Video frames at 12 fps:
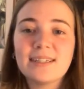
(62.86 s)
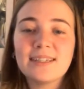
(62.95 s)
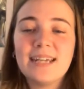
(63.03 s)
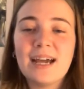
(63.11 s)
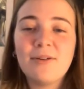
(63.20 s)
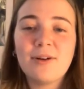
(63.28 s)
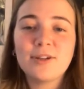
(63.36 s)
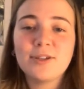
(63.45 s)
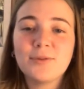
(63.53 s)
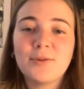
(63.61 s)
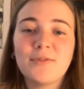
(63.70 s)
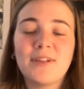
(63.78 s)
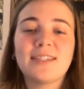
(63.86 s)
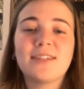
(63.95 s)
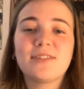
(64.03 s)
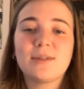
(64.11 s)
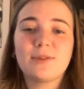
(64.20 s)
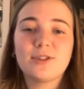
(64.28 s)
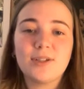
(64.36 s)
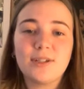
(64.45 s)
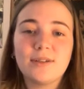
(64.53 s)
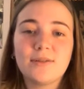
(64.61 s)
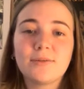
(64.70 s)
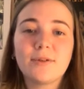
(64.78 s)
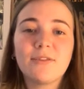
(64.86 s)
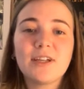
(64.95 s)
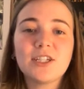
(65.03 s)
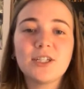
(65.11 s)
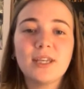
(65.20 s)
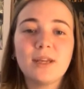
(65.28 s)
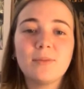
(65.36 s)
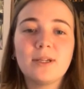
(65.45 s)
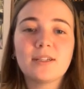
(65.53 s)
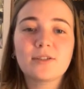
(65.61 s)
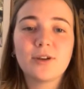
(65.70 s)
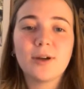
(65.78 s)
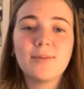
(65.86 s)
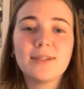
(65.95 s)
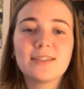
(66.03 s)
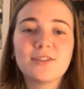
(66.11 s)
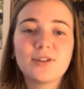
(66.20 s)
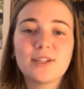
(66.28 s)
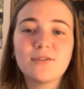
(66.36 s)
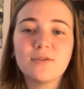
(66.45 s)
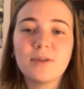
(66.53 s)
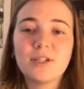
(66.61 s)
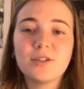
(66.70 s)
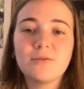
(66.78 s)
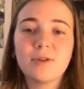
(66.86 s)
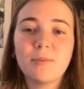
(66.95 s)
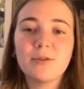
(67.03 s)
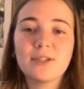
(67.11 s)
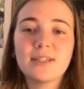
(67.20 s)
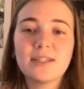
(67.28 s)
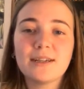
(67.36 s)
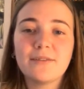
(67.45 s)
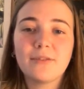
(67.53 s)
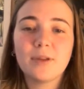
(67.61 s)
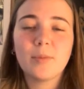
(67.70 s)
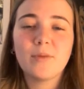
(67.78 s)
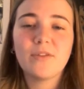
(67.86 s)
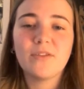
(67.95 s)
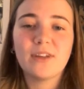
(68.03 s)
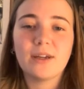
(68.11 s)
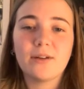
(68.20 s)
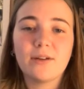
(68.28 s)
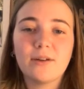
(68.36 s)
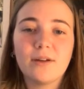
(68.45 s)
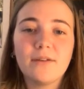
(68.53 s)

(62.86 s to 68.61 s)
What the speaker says: Now on to reflective symmetry. Reflection can be described as a transformation representing a flip of a figure.